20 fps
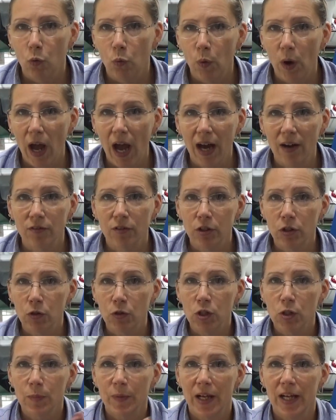after you
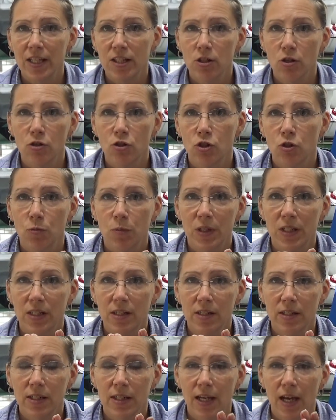splice those two
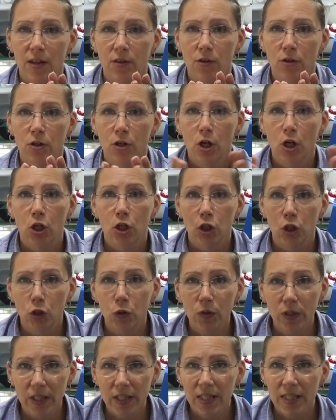pieces together, you
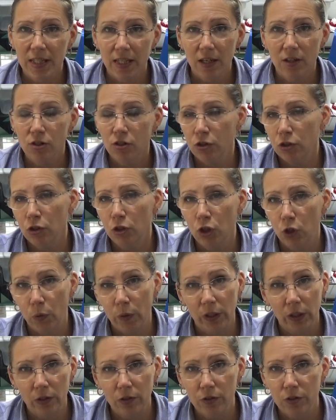can center your
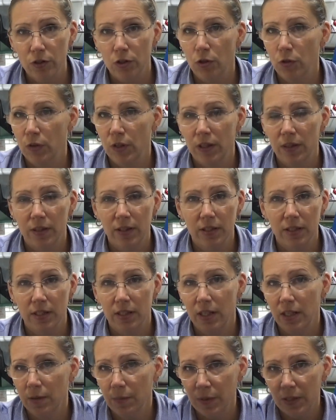quilt so that the
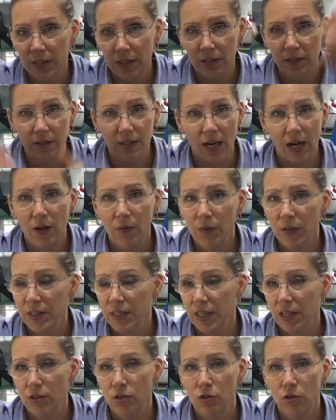seam is down the
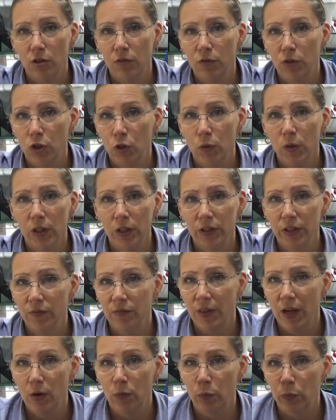center of your quilt. If
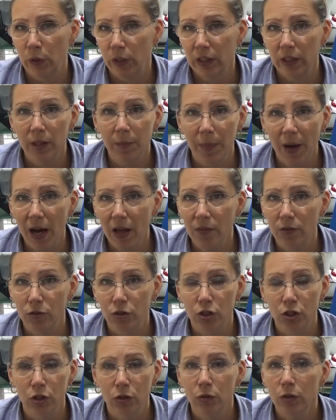that really
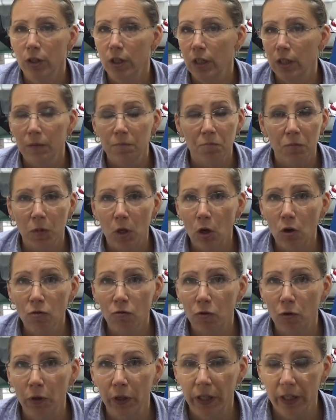bothers you, go
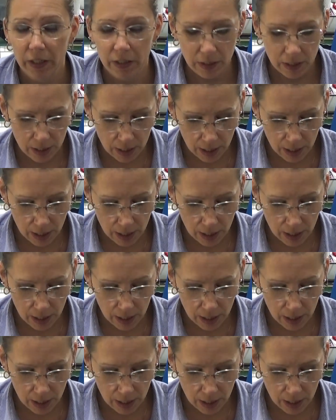for it.